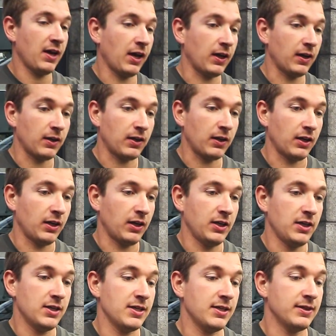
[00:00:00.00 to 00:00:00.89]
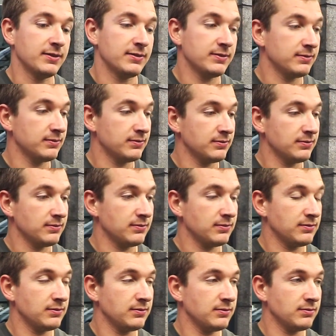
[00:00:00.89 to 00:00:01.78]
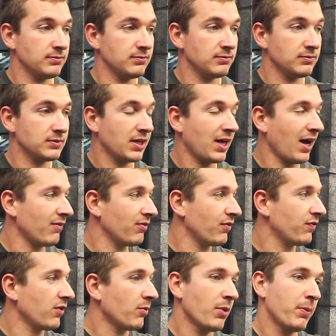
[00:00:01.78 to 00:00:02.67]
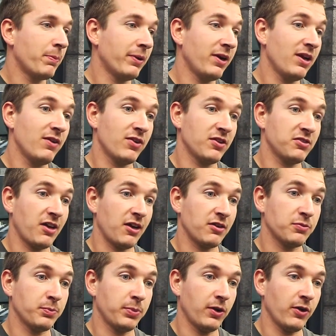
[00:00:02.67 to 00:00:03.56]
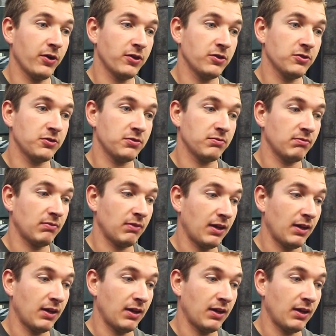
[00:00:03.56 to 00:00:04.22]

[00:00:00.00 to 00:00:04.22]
you didn't gather from my previous exploits,